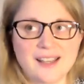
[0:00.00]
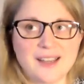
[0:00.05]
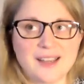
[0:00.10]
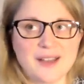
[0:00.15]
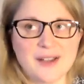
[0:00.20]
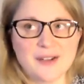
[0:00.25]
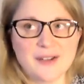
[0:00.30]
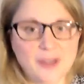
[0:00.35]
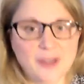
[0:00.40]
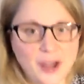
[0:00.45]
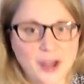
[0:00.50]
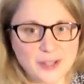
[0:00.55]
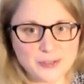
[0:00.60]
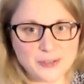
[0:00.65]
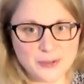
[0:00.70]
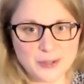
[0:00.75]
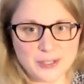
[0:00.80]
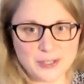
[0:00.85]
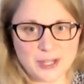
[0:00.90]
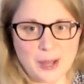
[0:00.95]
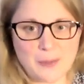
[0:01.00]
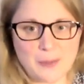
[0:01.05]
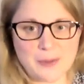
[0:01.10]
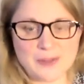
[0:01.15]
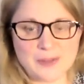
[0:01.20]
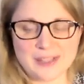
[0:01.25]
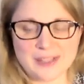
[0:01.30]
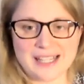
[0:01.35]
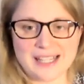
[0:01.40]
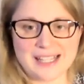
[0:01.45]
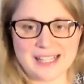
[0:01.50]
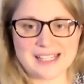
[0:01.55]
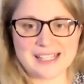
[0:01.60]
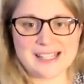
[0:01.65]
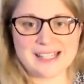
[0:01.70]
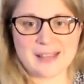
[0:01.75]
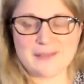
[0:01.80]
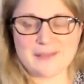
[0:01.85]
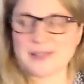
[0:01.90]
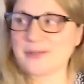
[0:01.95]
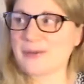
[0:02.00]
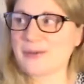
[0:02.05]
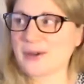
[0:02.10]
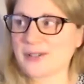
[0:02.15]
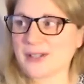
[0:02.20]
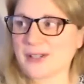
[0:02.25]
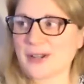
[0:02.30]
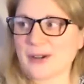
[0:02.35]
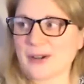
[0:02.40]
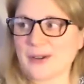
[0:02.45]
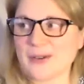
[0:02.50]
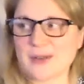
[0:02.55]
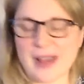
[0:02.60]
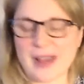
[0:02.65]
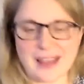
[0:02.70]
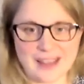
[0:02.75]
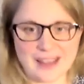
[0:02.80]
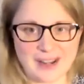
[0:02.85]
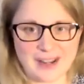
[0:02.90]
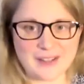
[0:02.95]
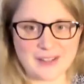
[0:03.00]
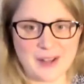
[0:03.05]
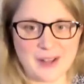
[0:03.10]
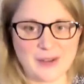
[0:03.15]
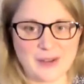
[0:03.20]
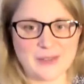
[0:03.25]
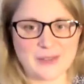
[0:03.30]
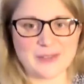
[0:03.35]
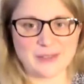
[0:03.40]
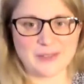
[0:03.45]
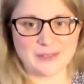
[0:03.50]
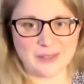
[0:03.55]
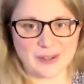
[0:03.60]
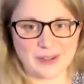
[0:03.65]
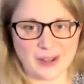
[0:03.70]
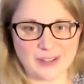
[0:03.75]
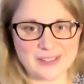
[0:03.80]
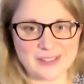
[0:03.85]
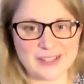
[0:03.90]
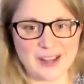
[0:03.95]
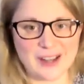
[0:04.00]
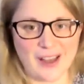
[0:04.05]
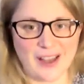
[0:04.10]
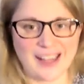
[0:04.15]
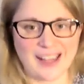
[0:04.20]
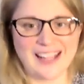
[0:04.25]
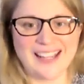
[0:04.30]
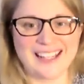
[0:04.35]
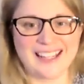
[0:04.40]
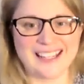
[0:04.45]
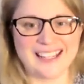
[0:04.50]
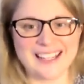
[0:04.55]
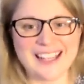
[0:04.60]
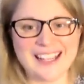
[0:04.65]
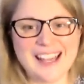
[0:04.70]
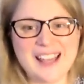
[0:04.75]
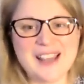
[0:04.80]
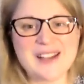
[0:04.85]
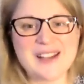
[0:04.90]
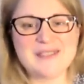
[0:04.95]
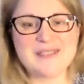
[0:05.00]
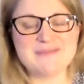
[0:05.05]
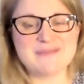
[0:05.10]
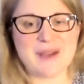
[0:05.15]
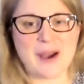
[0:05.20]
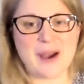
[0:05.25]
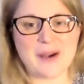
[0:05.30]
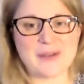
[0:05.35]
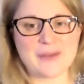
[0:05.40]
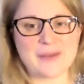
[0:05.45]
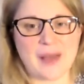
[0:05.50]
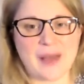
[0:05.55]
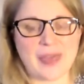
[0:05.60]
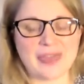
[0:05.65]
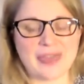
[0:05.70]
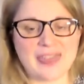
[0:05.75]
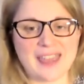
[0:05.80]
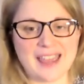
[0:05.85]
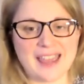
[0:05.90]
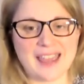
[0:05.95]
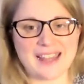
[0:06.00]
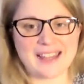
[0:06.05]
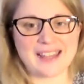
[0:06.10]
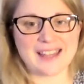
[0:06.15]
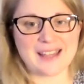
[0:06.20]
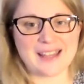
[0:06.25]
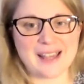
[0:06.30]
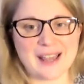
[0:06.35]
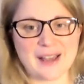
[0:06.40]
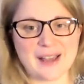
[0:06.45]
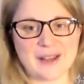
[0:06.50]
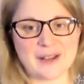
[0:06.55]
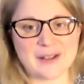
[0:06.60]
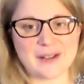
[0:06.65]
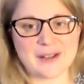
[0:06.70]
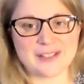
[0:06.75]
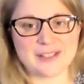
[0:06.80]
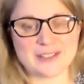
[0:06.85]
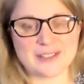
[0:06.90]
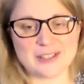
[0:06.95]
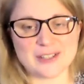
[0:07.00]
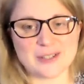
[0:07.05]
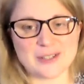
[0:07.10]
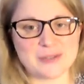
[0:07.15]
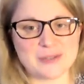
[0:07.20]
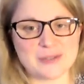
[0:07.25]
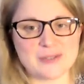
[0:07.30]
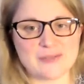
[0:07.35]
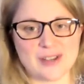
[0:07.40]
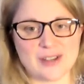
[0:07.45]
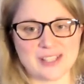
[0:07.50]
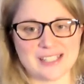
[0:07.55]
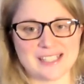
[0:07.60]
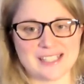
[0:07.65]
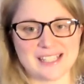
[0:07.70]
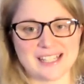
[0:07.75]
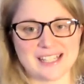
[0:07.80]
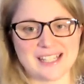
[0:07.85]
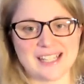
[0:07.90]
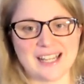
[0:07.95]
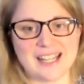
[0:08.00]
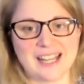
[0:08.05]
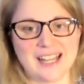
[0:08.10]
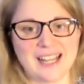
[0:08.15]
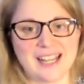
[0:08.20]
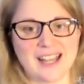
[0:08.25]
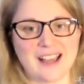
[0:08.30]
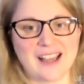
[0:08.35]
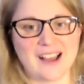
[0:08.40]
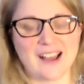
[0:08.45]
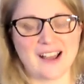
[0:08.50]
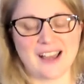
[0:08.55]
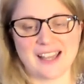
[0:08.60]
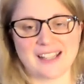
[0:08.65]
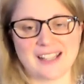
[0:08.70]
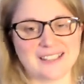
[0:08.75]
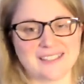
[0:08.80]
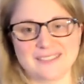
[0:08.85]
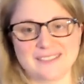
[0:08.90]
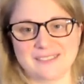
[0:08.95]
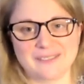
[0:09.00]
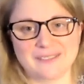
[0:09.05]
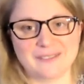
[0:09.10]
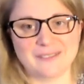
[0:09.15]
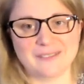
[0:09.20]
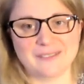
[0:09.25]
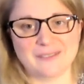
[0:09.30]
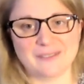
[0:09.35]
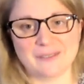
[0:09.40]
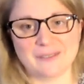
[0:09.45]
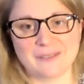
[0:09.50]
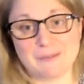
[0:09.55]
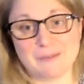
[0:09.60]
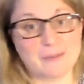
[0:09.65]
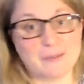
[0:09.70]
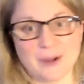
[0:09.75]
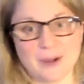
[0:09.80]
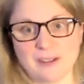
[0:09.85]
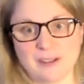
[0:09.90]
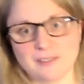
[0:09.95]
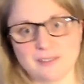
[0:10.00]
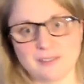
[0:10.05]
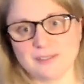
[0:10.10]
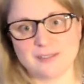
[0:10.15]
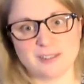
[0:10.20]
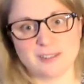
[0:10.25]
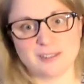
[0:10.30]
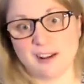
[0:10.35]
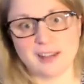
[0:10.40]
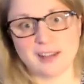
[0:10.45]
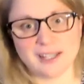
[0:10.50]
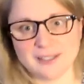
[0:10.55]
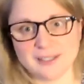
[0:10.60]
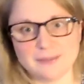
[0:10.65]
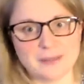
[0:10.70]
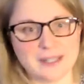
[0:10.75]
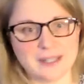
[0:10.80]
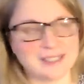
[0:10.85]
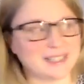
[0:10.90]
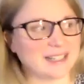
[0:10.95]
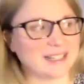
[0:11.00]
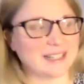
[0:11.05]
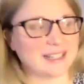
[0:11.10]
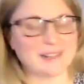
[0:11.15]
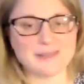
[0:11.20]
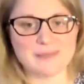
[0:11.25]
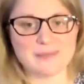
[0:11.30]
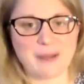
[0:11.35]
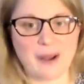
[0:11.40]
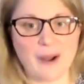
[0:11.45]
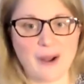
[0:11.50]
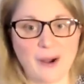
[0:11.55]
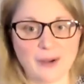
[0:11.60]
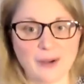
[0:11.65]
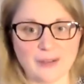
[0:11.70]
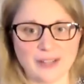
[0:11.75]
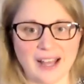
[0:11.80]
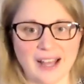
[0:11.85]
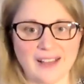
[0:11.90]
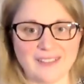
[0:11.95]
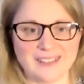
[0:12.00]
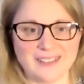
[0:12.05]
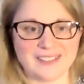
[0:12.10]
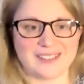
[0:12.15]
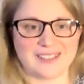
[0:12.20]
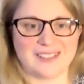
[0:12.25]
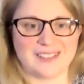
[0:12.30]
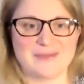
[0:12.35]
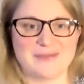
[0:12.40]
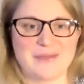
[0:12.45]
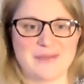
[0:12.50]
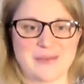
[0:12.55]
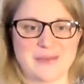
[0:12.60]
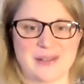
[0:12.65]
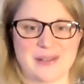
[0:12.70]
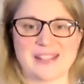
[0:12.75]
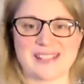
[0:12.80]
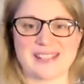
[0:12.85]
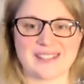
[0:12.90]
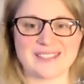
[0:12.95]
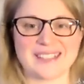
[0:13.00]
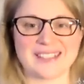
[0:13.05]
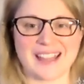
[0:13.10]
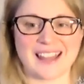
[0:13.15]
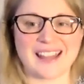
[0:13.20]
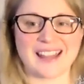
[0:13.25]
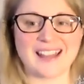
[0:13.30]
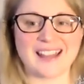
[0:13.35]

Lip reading: fast forward a couple of years, I mean, it was a longer wait than I'd hoped, I'm not going to lie. But when they introduced me to Rusty, I, cried basically for about half an hour. I couldn't pull myself together.